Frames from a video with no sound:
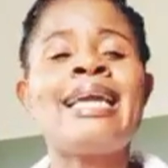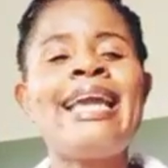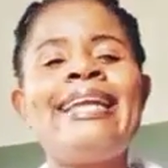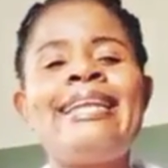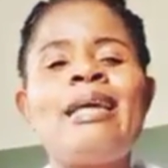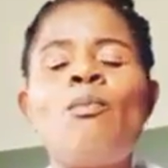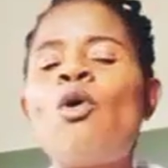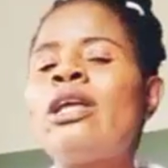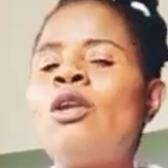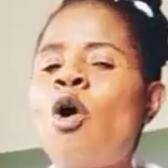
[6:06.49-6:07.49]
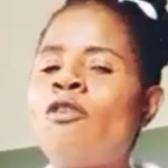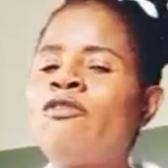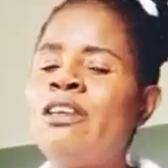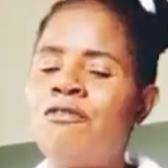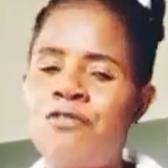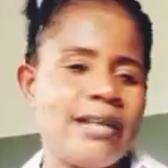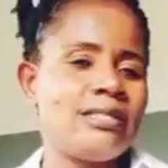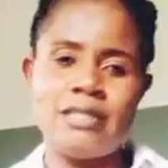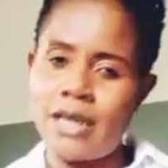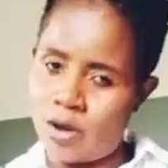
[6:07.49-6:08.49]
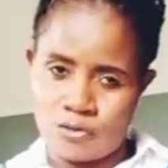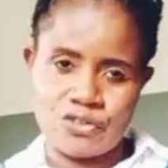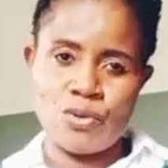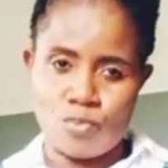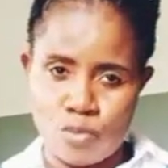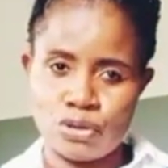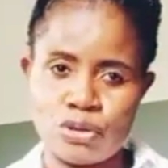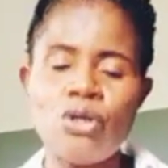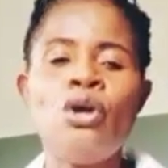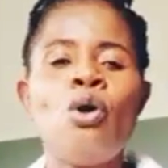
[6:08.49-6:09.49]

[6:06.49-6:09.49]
In the morning of the first day of the month,